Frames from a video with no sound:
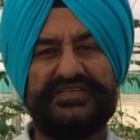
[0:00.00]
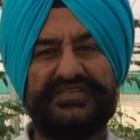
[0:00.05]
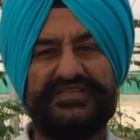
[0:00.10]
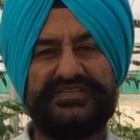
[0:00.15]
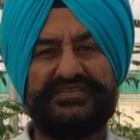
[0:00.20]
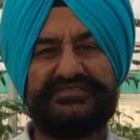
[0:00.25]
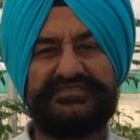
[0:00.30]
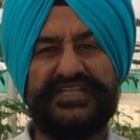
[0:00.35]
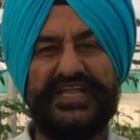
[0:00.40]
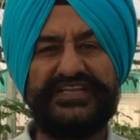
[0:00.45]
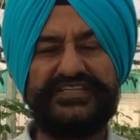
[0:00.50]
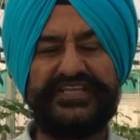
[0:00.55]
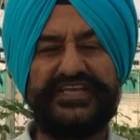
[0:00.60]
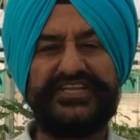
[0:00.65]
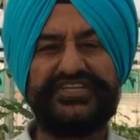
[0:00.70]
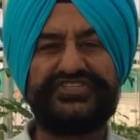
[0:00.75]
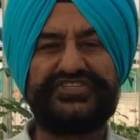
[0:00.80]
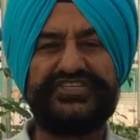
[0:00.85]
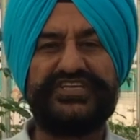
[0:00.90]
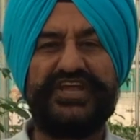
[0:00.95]
Then there
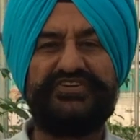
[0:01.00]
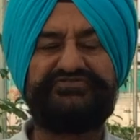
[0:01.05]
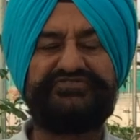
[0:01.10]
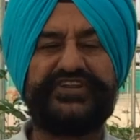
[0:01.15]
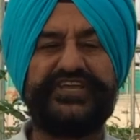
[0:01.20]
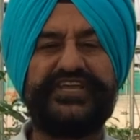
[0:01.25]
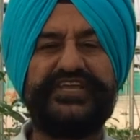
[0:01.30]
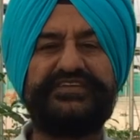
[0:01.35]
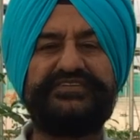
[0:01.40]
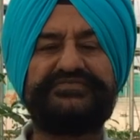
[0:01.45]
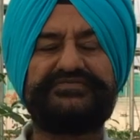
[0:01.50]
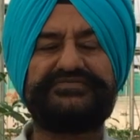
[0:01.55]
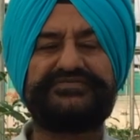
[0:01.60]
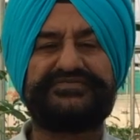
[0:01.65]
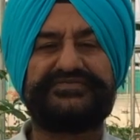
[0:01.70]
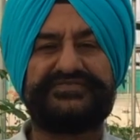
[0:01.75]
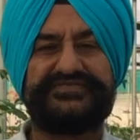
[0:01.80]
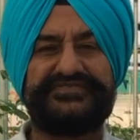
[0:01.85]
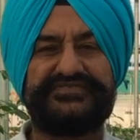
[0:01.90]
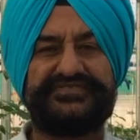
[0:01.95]
is DFT,
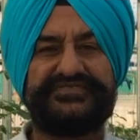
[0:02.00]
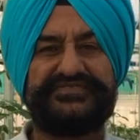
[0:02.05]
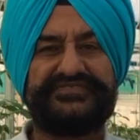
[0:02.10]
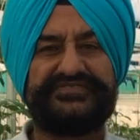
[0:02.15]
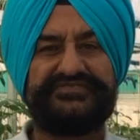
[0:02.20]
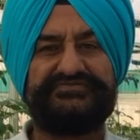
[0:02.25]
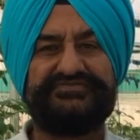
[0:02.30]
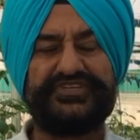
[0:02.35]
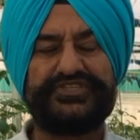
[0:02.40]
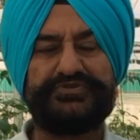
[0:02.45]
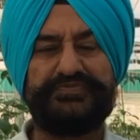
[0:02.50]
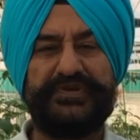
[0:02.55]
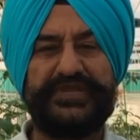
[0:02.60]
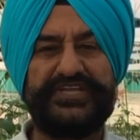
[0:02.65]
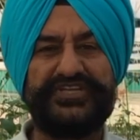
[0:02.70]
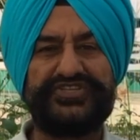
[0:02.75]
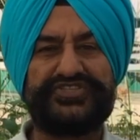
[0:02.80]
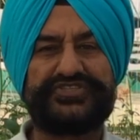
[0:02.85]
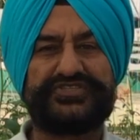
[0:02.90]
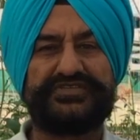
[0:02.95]
which
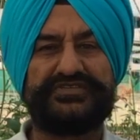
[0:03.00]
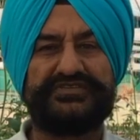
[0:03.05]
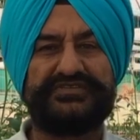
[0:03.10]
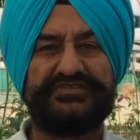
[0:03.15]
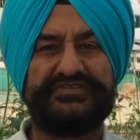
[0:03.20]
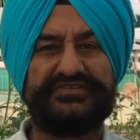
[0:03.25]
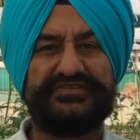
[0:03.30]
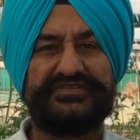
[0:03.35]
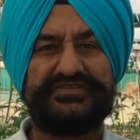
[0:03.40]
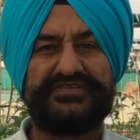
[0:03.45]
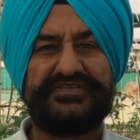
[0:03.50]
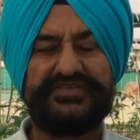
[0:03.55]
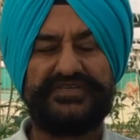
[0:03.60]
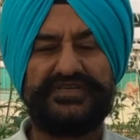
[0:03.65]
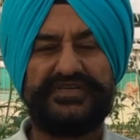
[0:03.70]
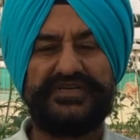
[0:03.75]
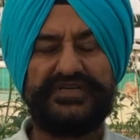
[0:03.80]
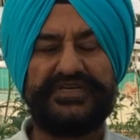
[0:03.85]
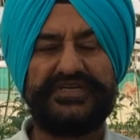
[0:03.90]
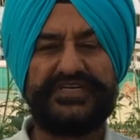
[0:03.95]
means
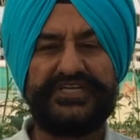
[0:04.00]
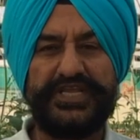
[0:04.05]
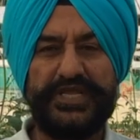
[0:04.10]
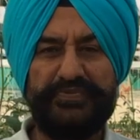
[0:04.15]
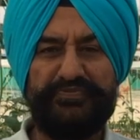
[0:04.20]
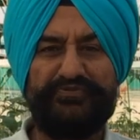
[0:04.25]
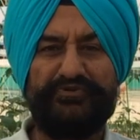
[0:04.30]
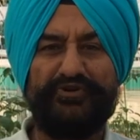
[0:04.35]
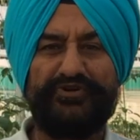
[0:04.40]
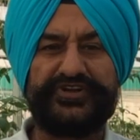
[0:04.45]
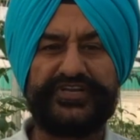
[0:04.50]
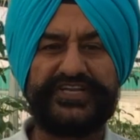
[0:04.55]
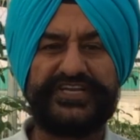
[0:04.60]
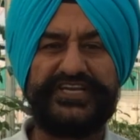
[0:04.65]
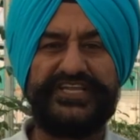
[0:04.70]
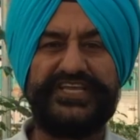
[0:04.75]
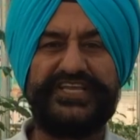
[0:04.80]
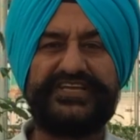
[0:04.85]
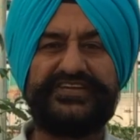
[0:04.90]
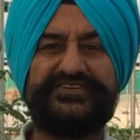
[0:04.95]
deep flow
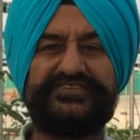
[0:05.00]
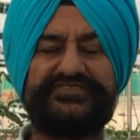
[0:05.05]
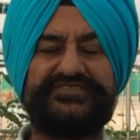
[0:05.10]
technique,